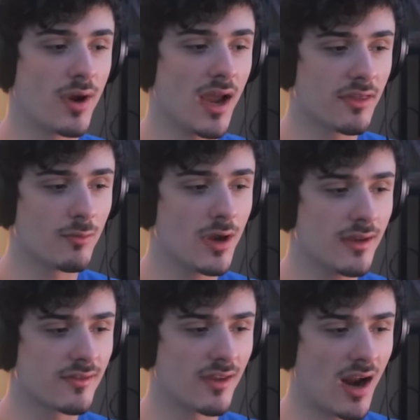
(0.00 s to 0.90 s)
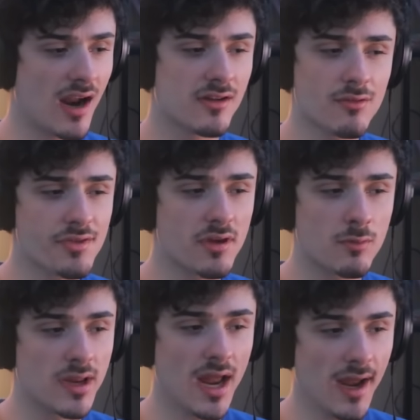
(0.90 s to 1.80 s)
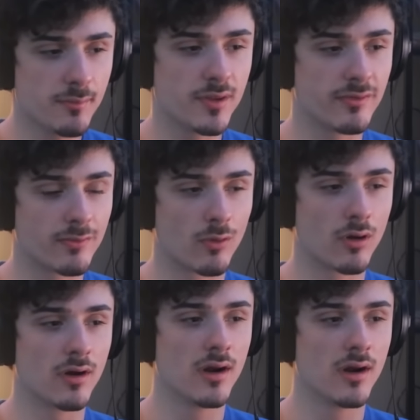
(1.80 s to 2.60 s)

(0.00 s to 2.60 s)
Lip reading: pathways that I don't think we had before.